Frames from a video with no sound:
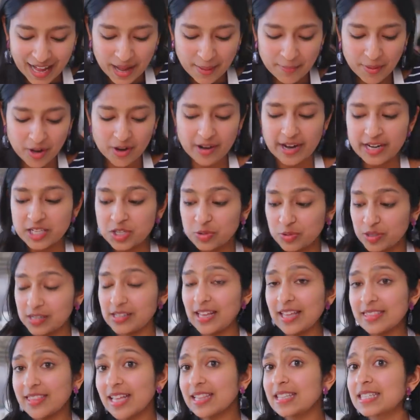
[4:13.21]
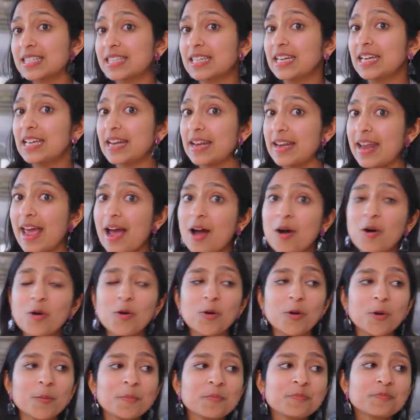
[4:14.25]
Um, all right, so we're gonna let that sit
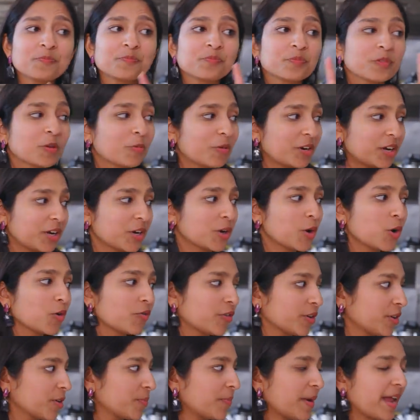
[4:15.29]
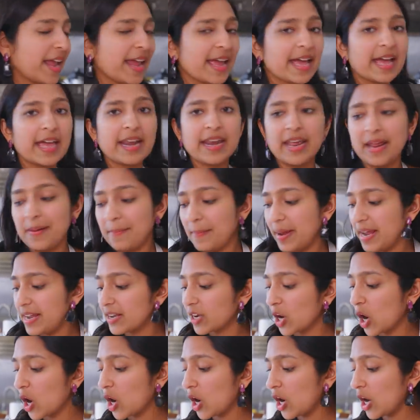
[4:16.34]
now we're gonna go over to the pan and
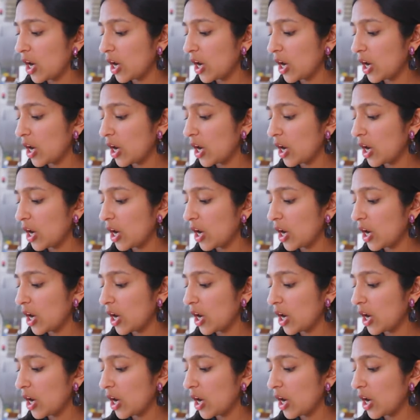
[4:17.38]
make